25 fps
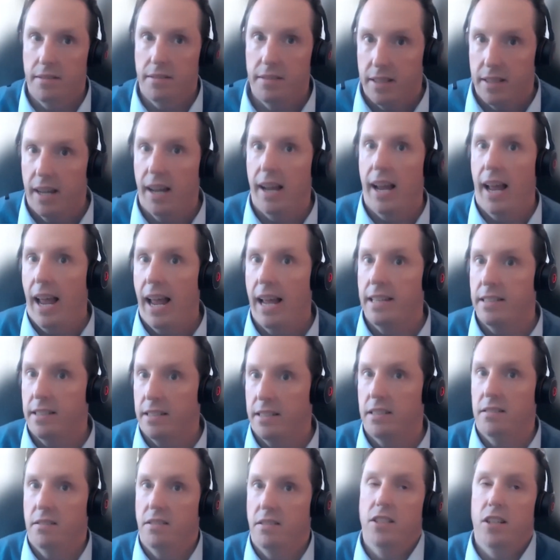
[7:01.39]
that
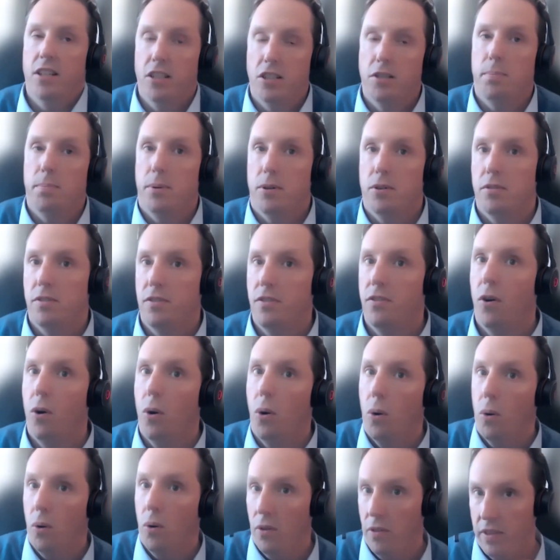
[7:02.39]
is suitable
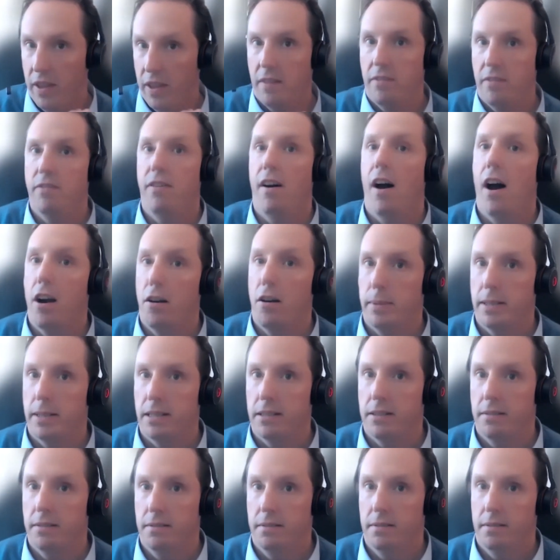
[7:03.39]
for the environment.